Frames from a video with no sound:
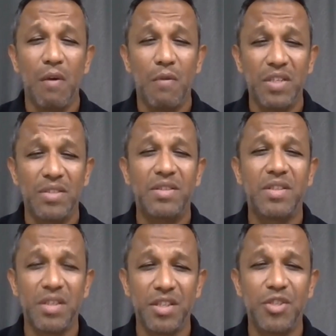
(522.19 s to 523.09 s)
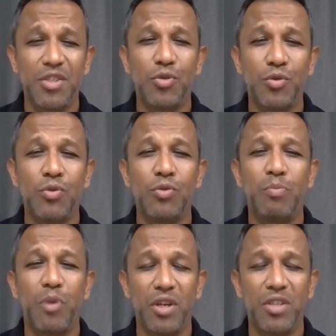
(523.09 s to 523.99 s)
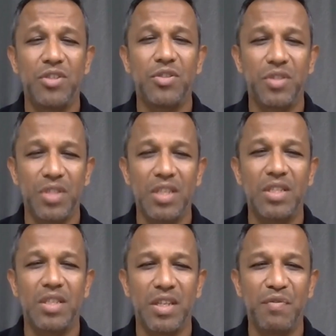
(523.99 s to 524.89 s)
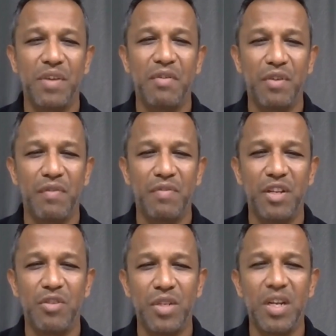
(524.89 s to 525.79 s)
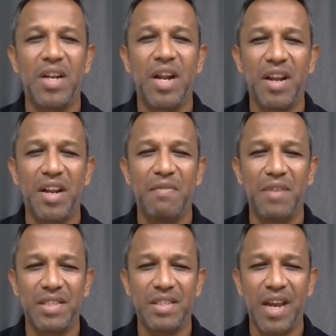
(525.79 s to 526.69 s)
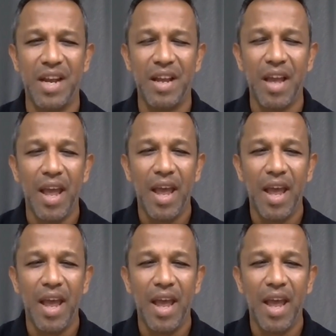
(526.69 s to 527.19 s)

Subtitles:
was 32 points to 6 in favor of the New Zealand under-85 side.